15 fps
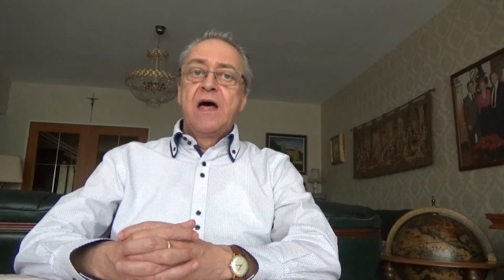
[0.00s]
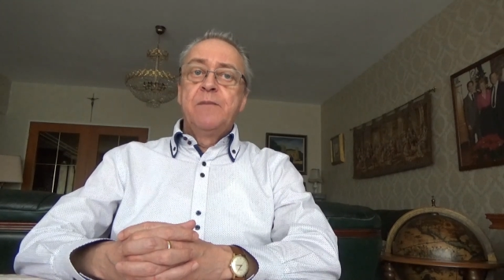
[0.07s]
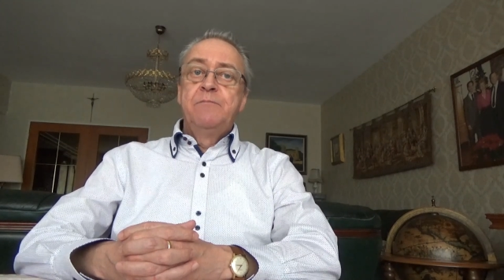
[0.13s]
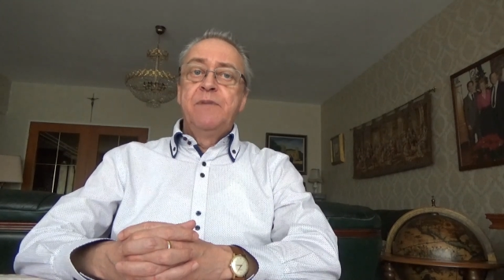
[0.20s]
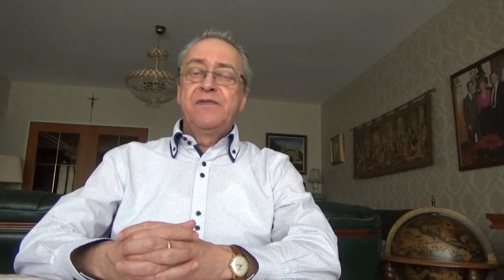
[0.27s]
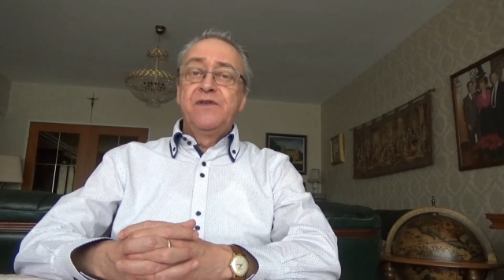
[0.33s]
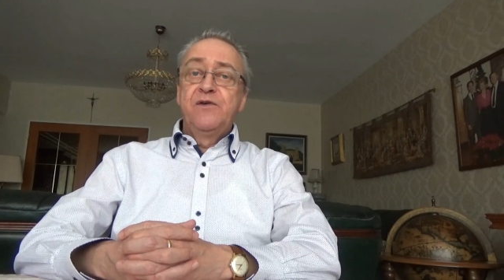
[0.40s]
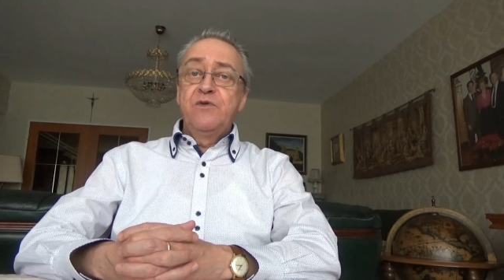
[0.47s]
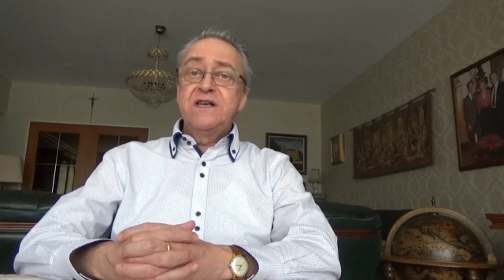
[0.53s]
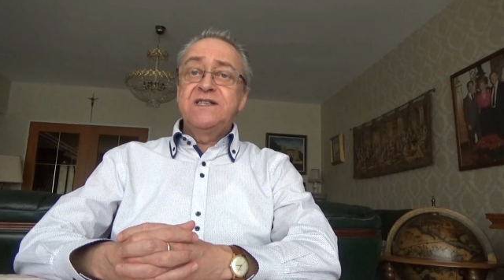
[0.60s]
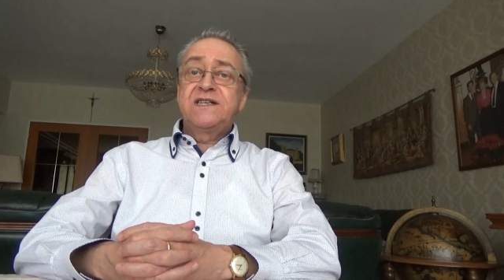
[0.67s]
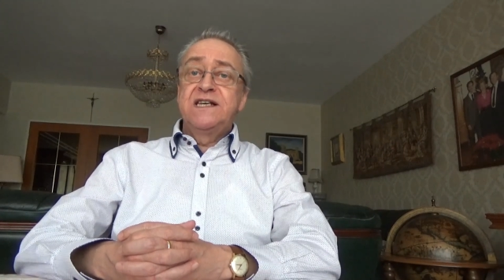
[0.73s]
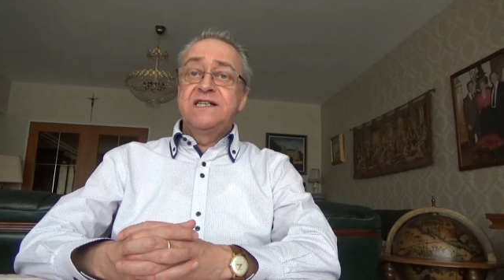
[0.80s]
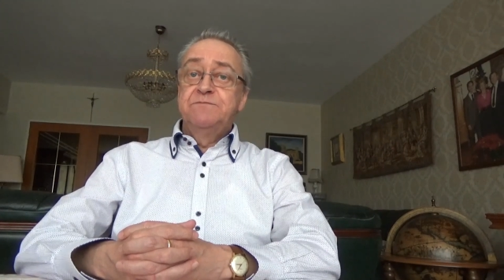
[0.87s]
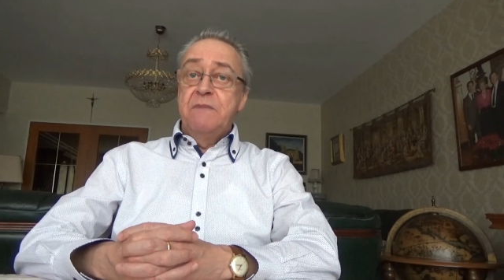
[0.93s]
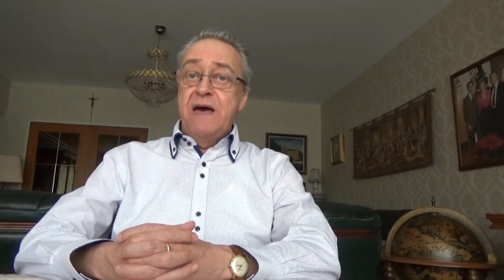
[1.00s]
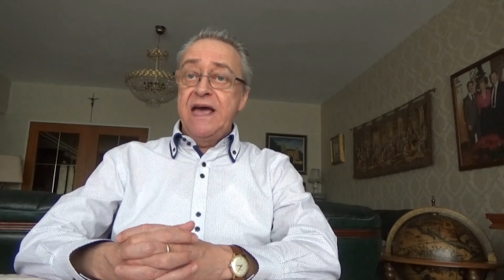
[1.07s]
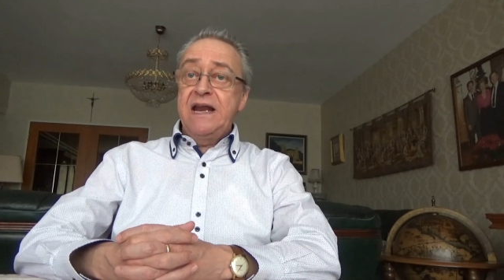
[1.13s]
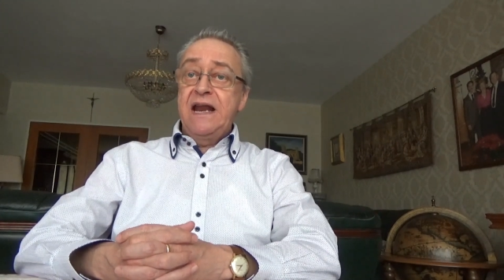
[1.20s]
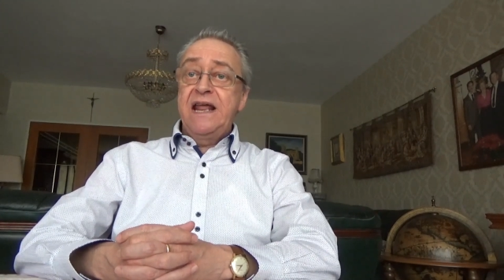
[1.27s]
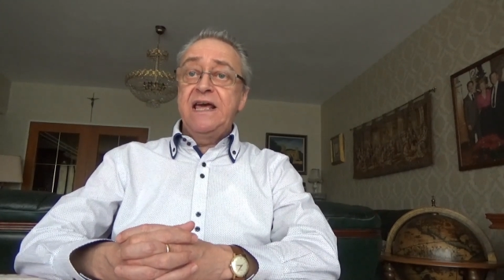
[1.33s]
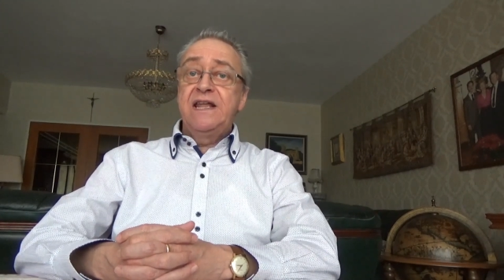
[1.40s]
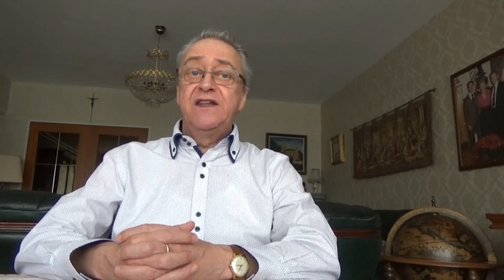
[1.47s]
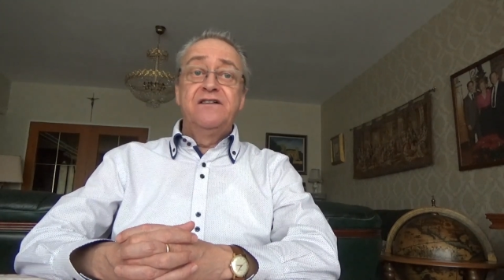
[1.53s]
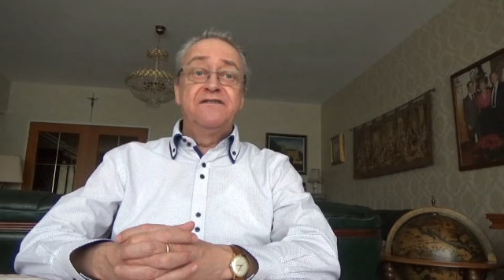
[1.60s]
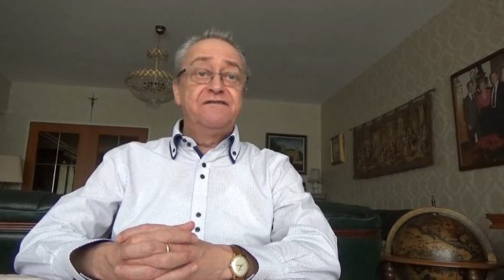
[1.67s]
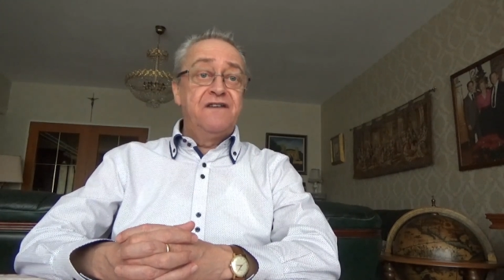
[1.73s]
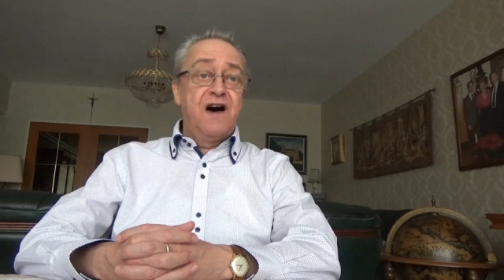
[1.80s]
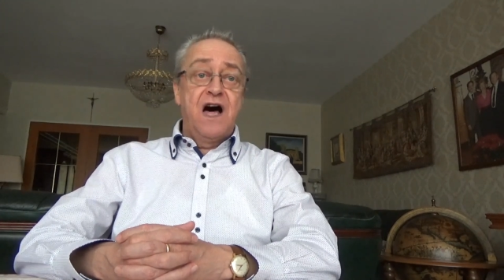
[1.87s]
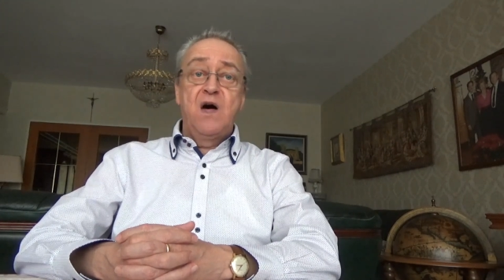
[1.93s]
But the risk is mainly in the
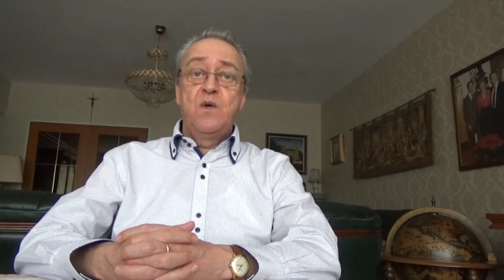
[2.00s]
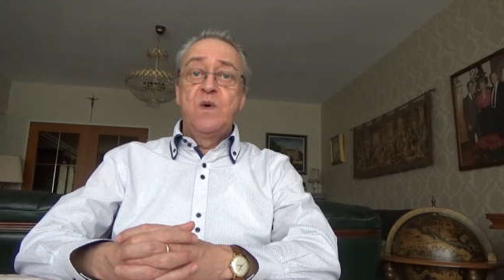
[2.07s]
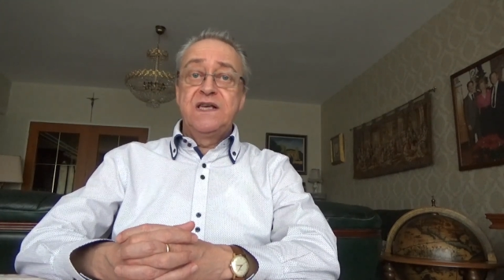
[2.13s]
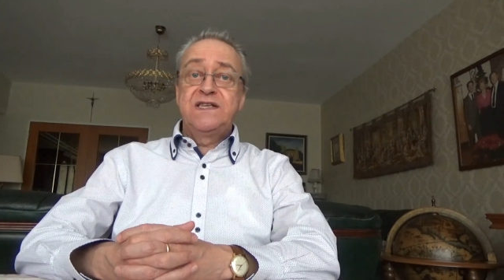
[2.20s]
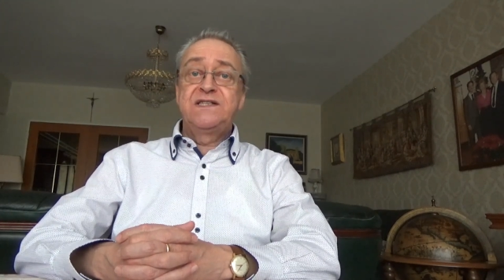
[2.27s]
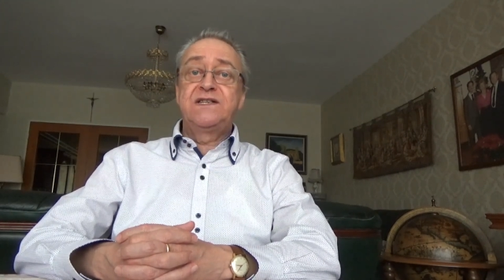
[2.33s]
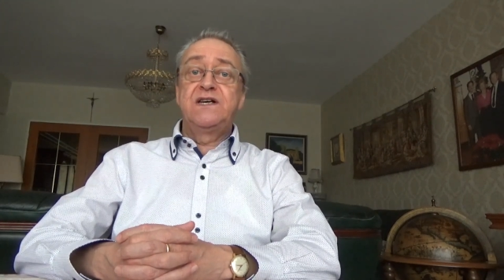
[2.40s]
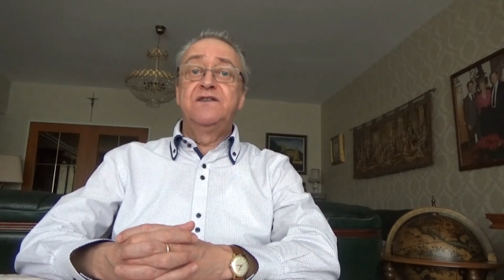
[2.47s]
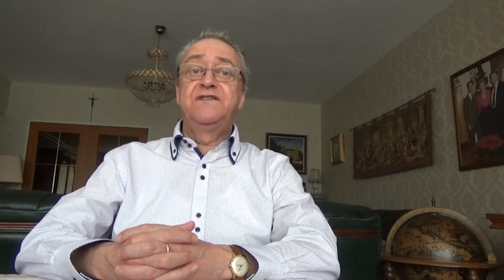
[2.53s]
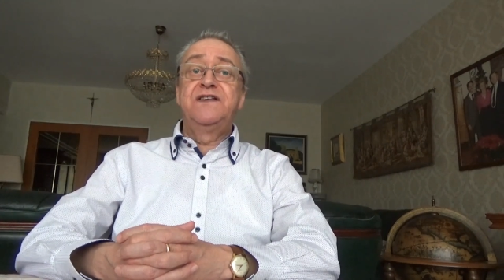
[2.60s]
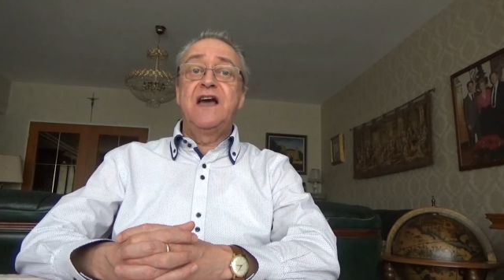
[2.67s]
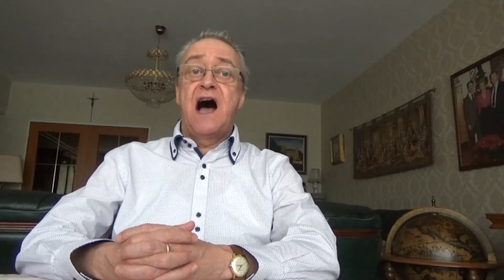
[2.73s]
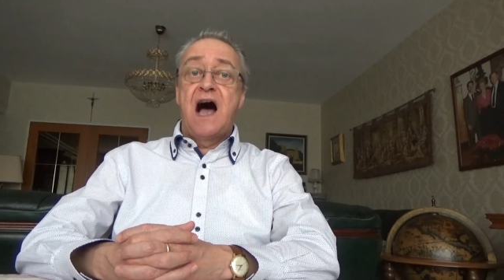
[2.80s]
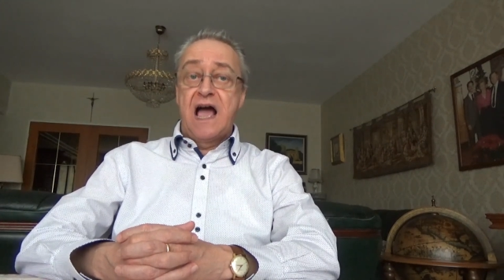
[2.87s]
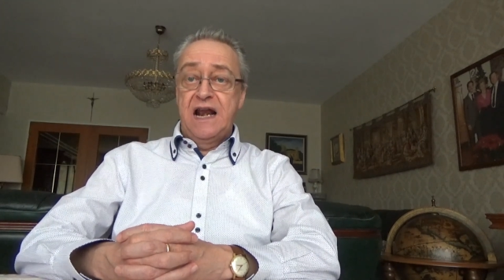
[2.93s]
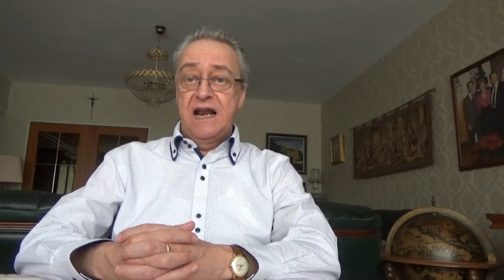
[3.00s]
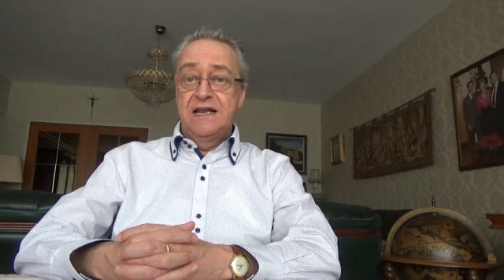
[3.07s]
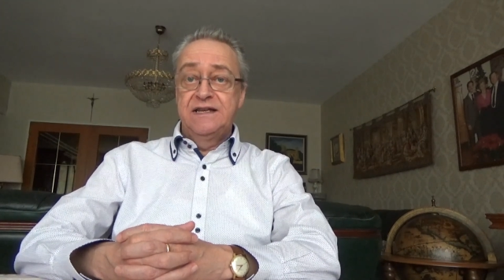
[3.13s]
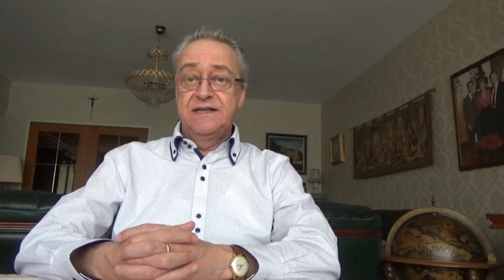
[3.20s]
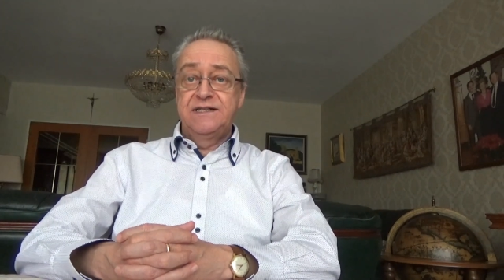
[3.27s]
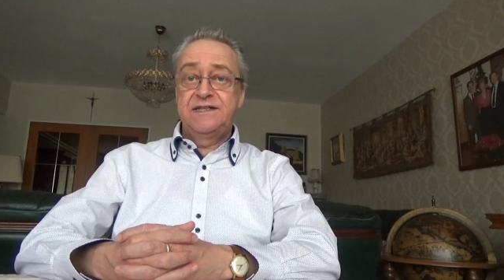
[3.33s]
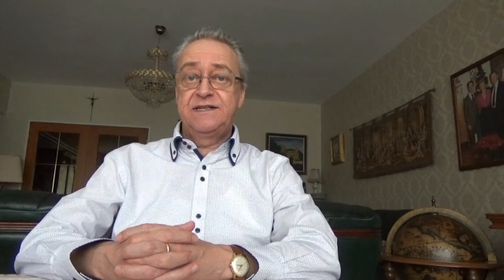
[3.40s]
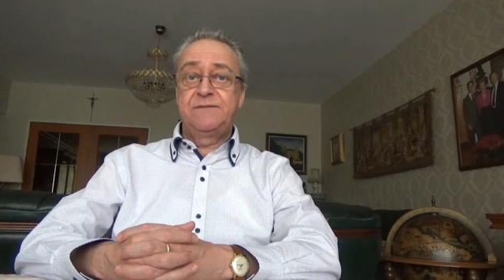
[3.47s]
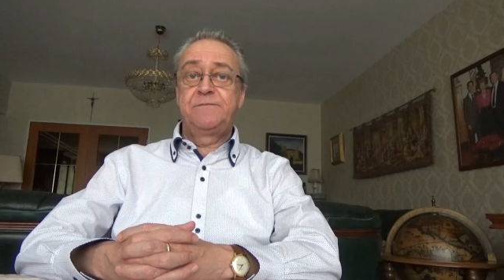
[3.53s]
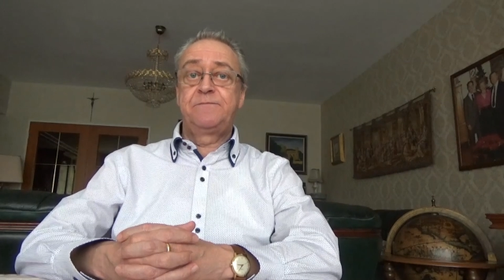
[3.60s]
far west of the island.